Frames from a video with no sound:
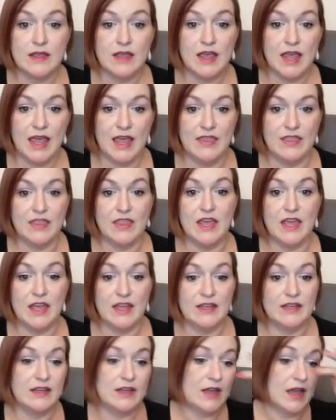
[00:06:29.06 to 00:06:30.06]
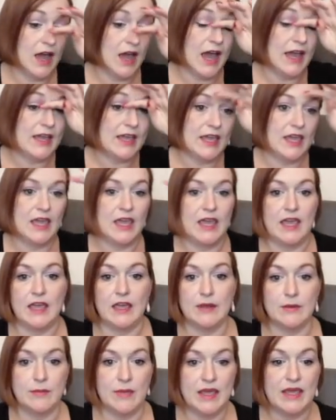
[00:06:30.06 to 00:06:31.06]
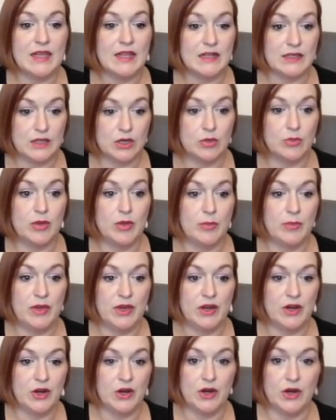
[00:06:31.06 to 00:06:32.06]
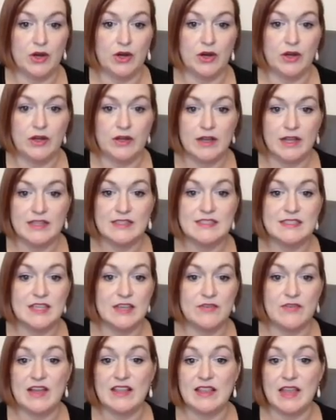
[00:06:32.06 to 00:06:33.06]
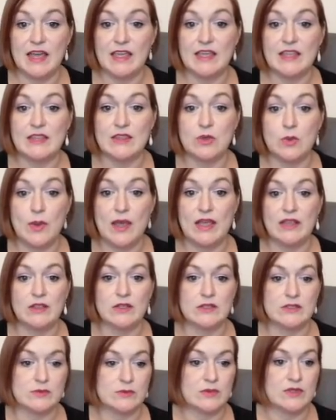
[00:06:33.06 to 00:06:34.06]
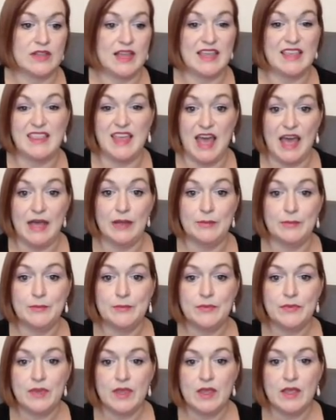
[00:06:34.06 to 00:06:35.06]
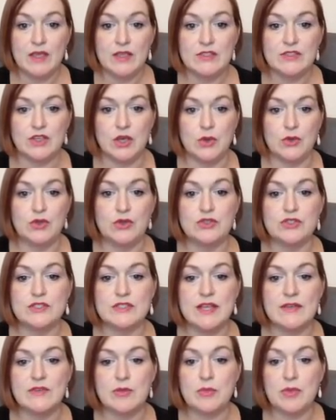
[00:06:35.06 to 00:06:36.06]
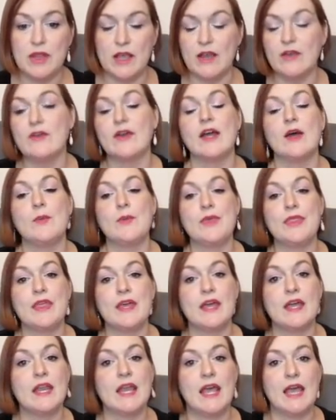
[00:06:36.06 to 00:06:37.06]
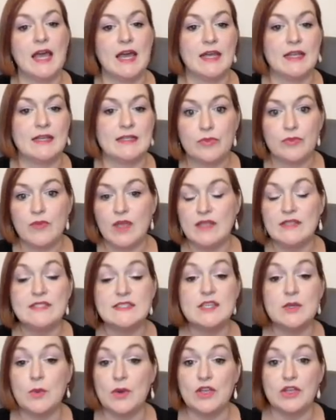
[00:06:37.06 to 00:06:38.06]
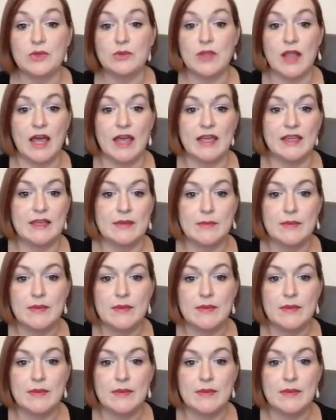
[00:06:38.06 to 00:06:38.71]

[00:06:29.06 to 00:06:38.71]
and then I can make it a little bit bigger and see if I like it the way it looks like that. So you'll just have to play around with it and, and see what you like